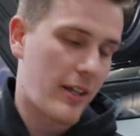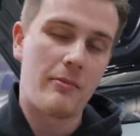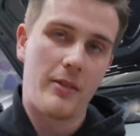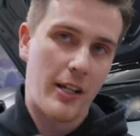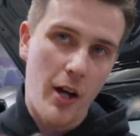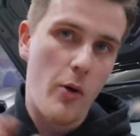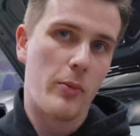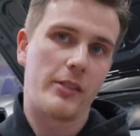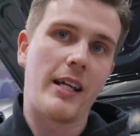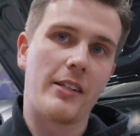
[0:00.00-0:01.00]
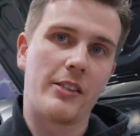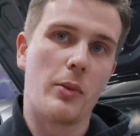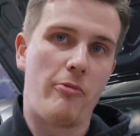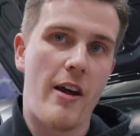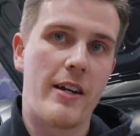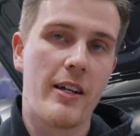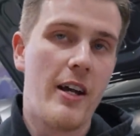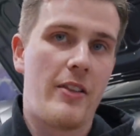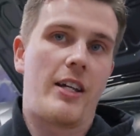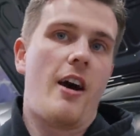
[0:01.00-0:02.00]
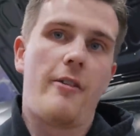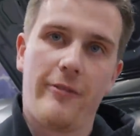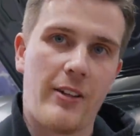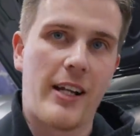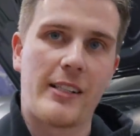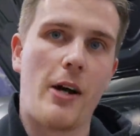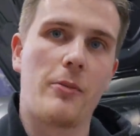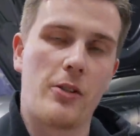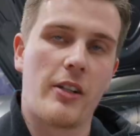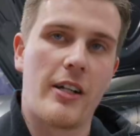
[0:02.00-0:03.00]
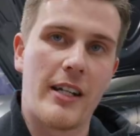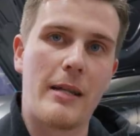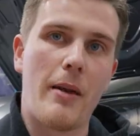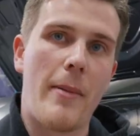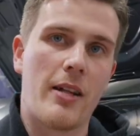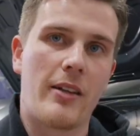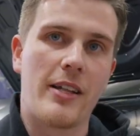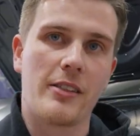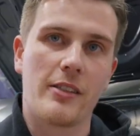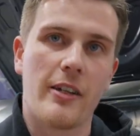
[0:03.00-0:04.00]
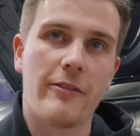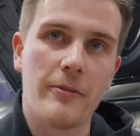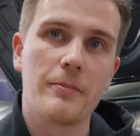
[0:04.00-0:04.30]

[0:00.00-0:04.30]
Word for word: they're, they're coated with stainless steel braid, they can't flex out, so they're going to keep that pedal nice and stiff. They can